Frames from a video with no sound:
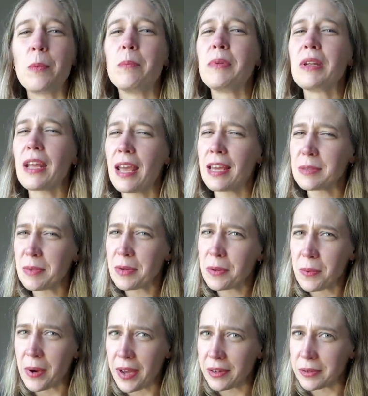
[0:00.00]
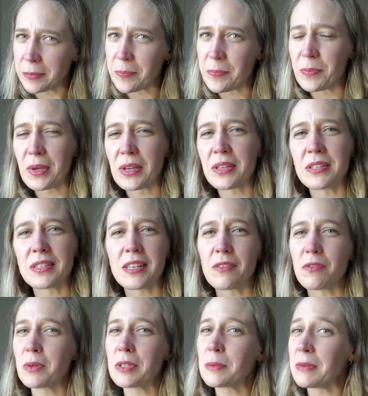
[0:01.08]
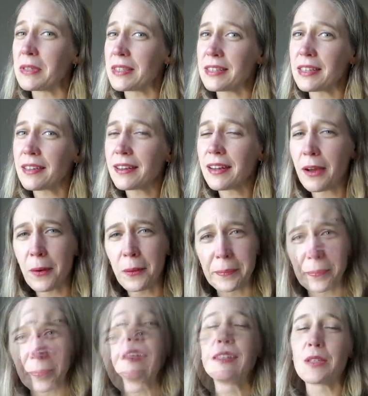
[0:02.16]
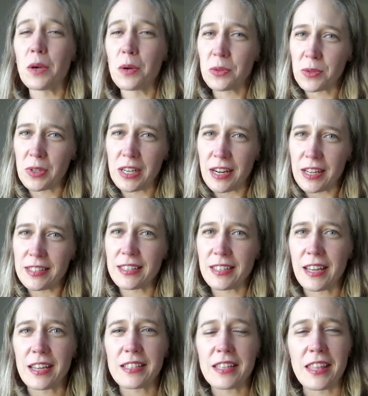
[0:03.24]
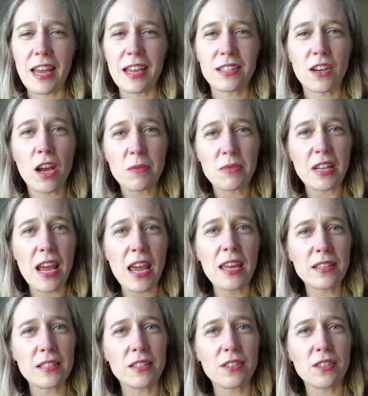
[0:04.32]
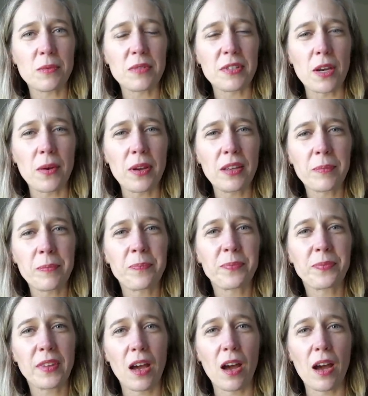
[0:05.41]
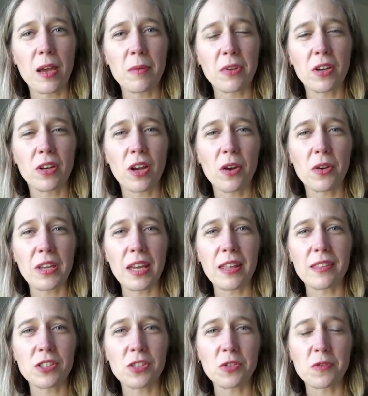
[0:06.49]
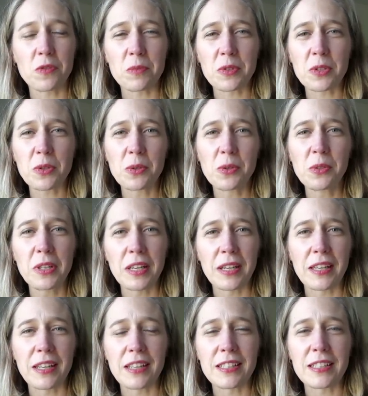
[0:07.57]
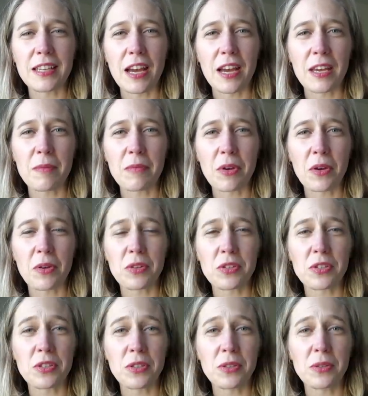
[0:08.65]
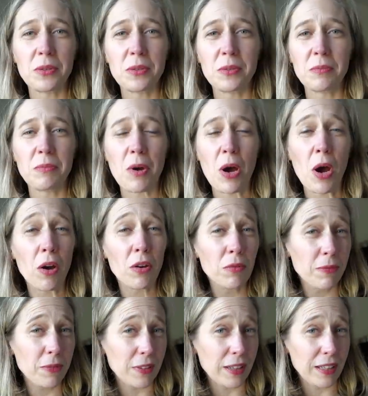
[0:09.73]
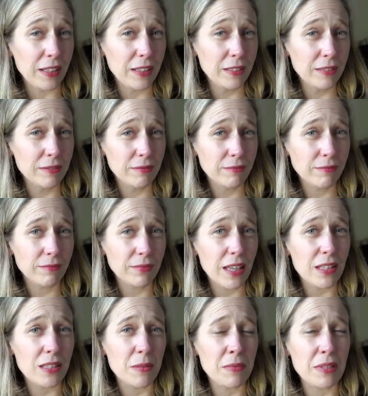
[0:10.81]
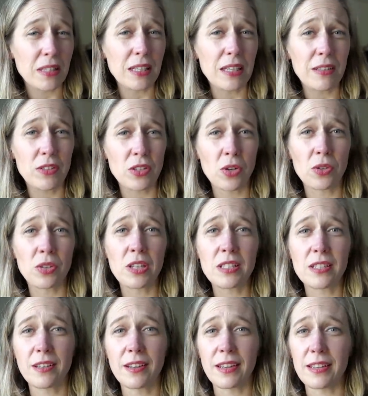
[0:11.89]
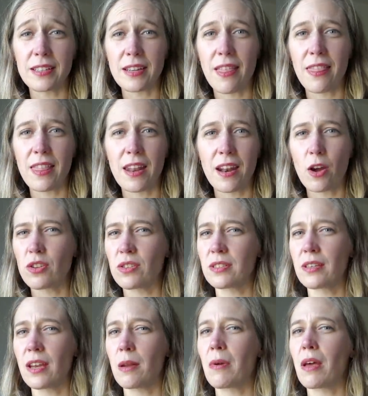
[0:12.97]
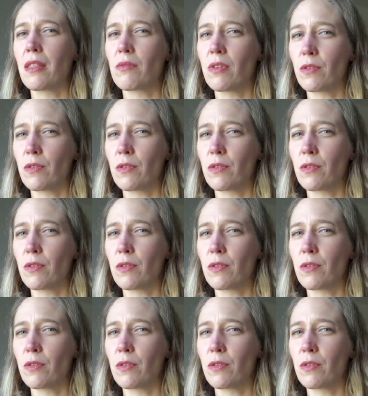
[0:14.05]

But it has been a while because everyone's been sick and at home. So it was really nice to get that time today to do some sewing. I'm going to go and get the children from school and I'm going to hopefully get some sleeves on tonight and then I'll decide about the